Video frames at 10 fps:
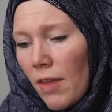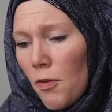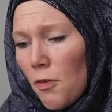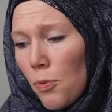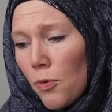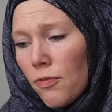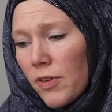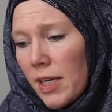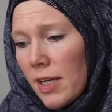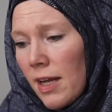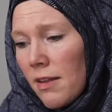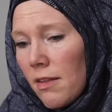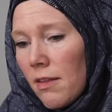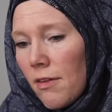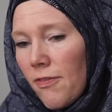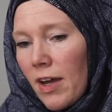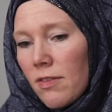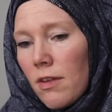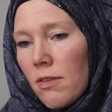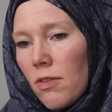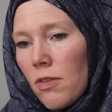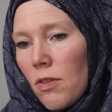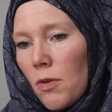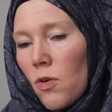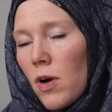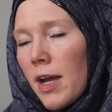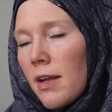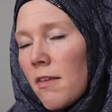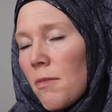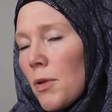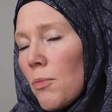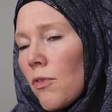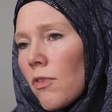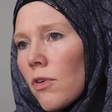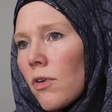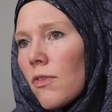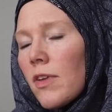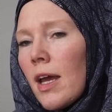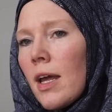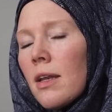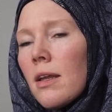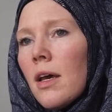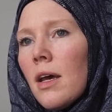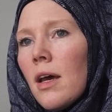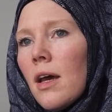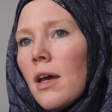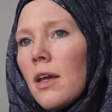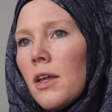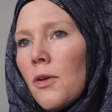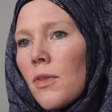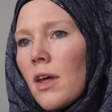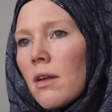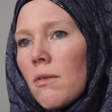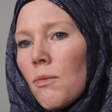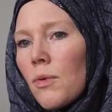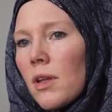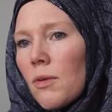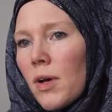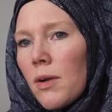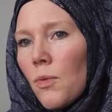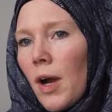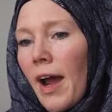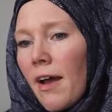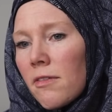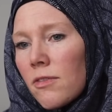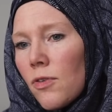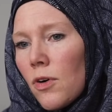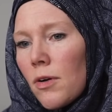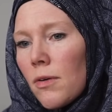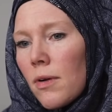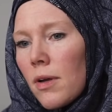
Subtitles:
There's proof in it, and the fact that the Quran has been preserved, and you know that really what we're asked for